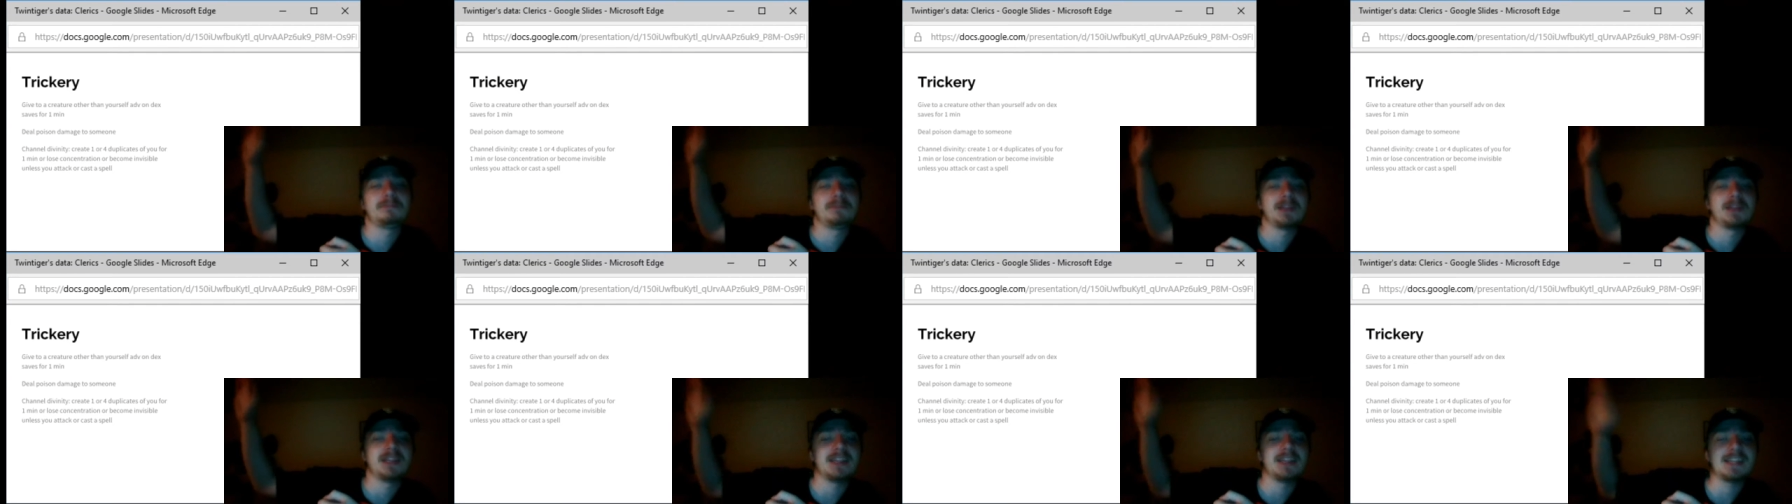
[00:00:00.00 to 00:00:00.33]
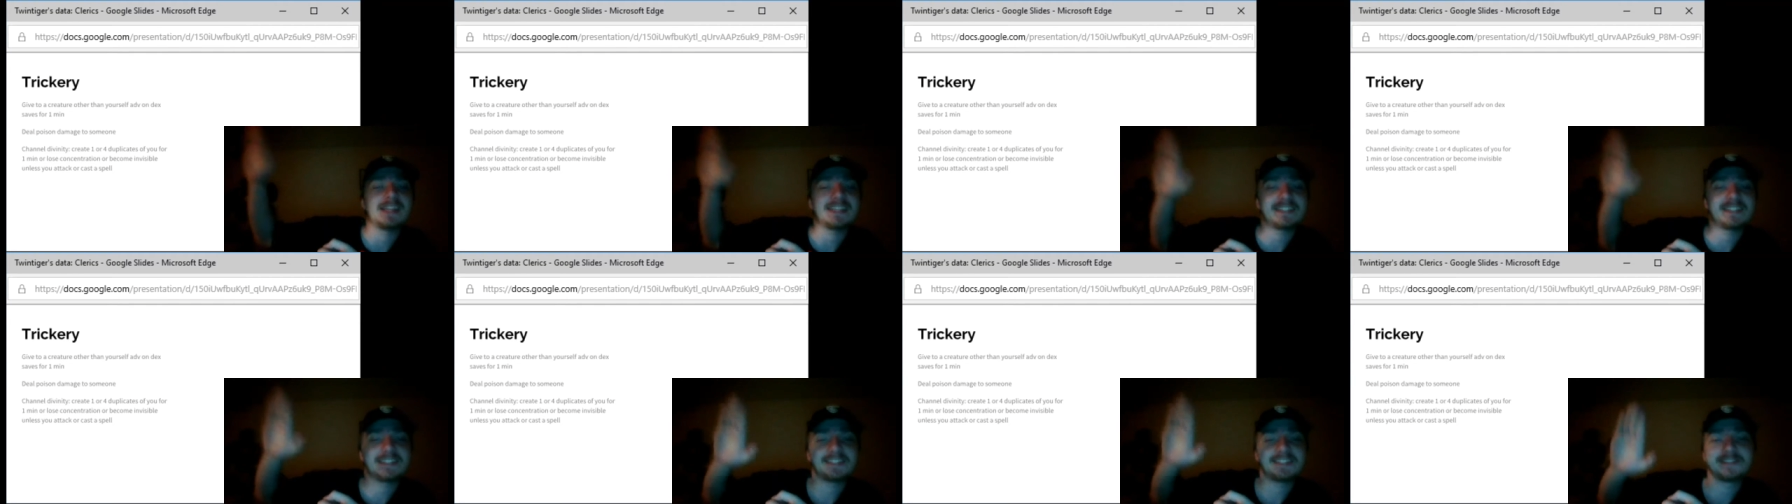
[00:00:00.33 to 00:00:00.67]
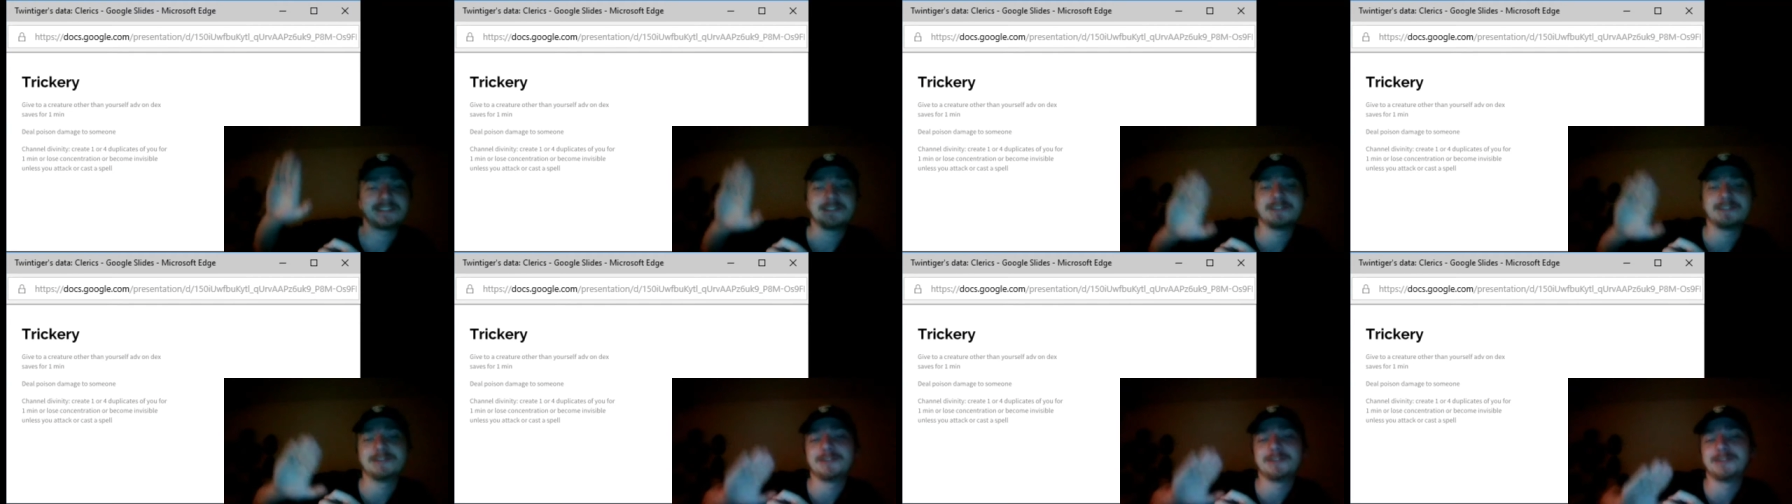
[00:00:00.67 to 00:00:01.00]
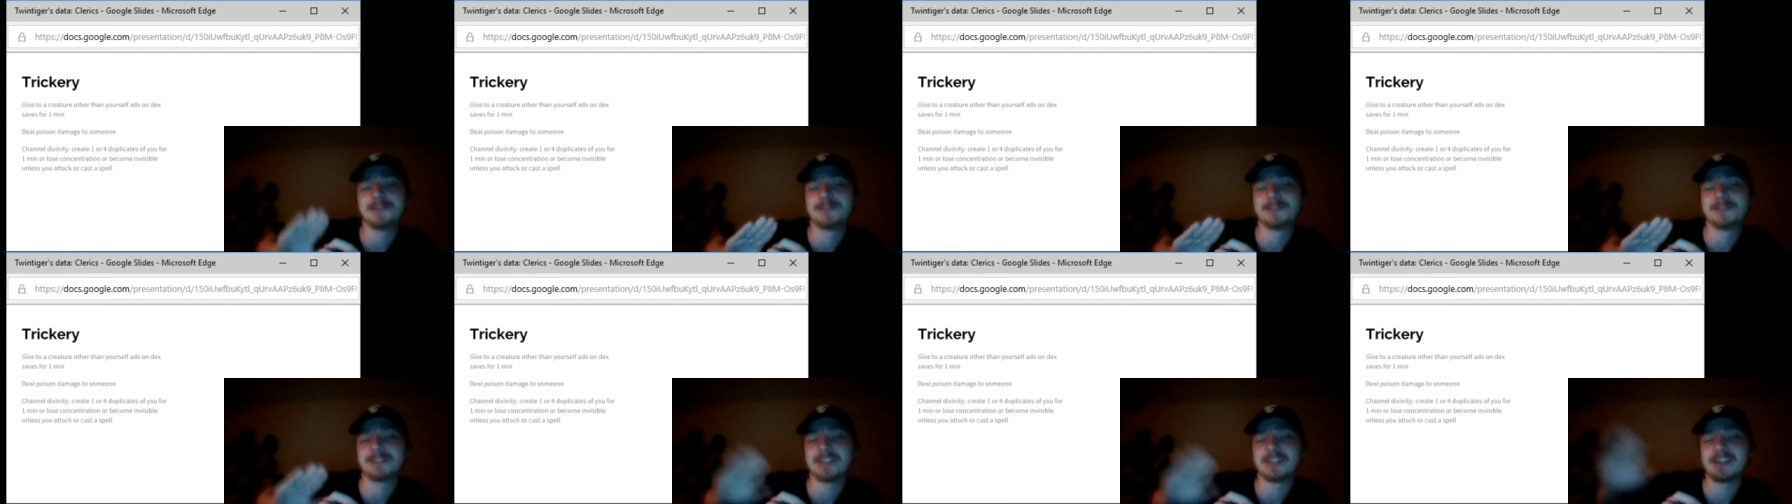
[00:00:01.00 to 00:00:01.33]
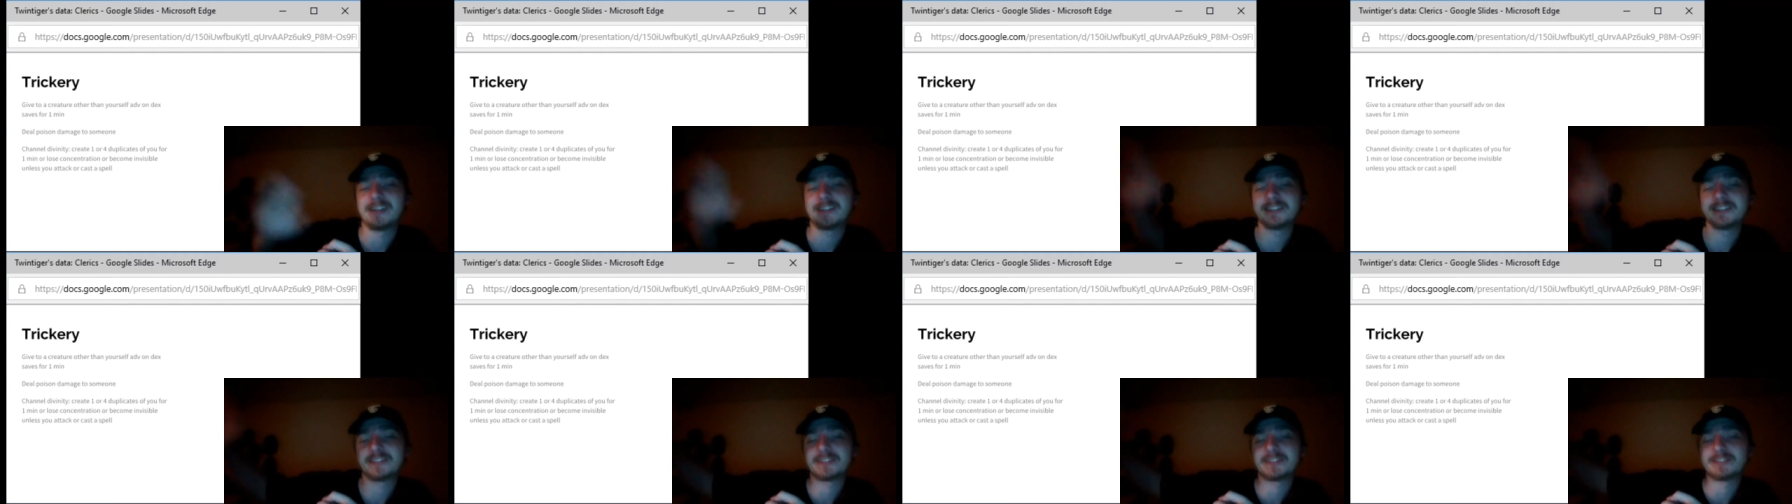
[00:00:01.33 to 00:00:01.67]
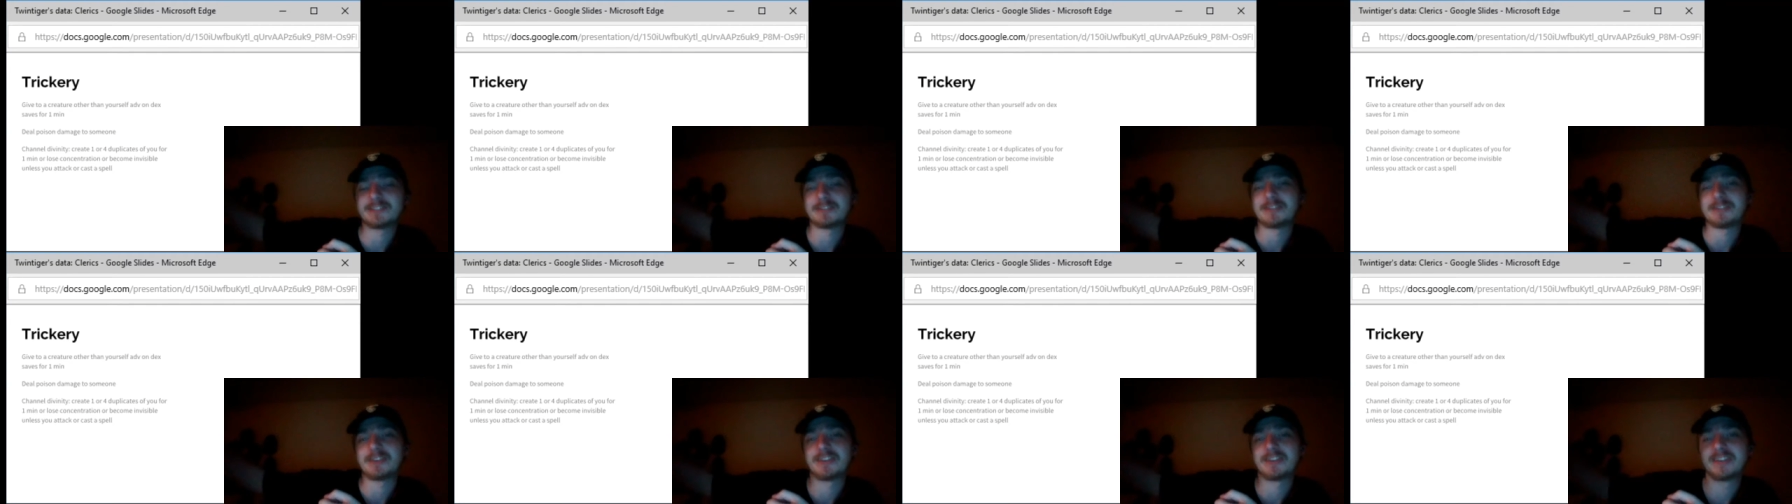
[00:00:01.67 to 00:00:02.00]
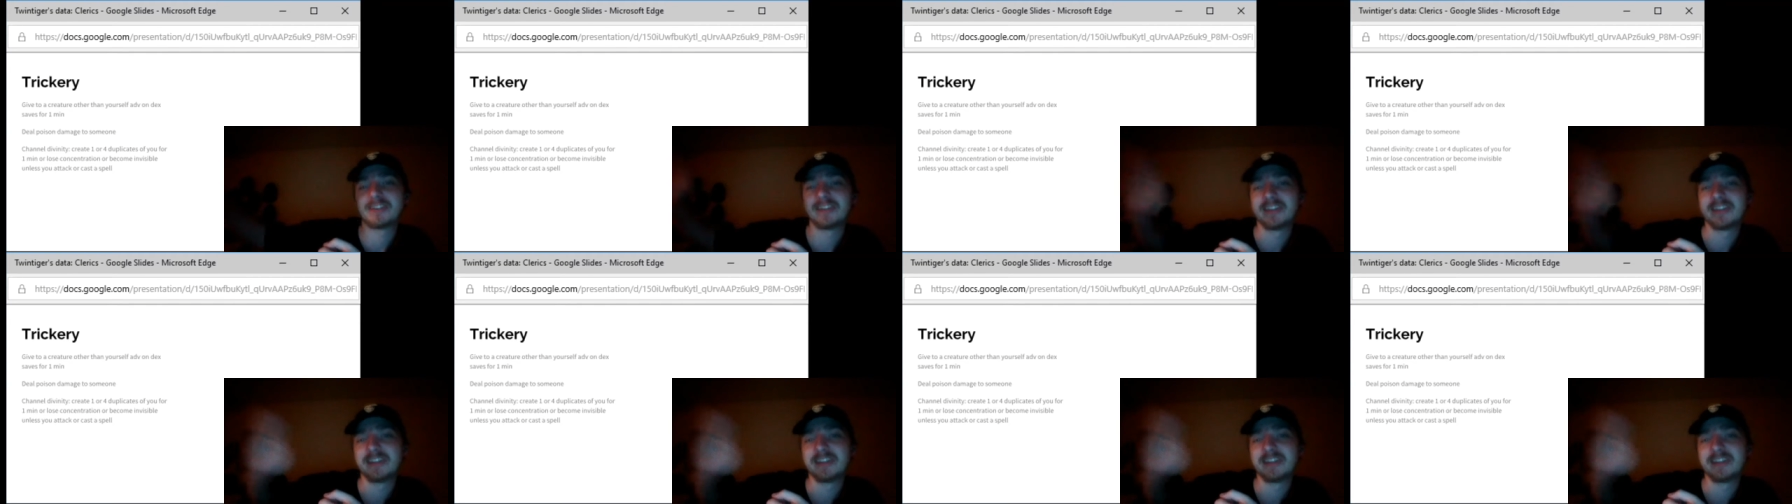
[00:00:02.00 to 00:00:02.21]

plus two longsword